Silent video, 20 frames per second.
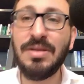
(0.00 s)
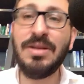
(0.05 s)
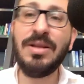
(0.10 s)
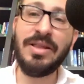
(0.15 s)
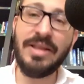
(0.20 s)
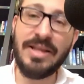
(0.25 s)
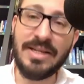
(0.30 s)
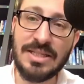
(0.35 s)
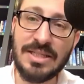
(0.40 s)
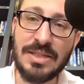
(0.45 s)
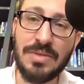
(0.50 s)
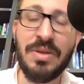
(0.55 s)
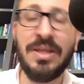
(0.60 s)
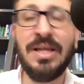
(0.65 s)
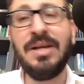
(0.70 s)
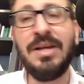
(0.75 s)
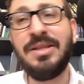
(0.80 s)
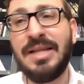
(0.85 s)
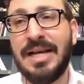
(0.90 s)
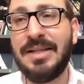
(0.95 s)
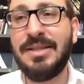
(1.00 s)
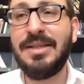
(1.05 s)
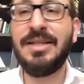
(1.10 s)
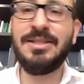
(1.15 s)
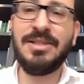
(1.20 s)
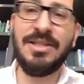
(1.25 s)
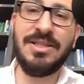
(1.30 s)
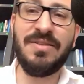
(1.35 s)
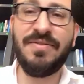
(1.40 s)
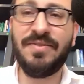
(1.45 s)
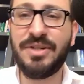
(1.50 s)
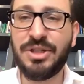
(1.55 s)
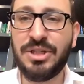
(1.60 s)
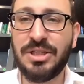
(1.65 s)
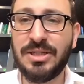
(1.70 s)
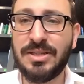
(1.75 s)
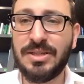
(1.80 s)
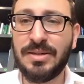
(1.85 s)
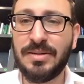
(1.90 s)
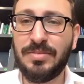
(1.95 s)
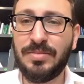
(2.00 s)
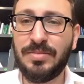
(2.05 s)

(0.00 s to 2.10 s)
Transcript: This, without that, is insufficient.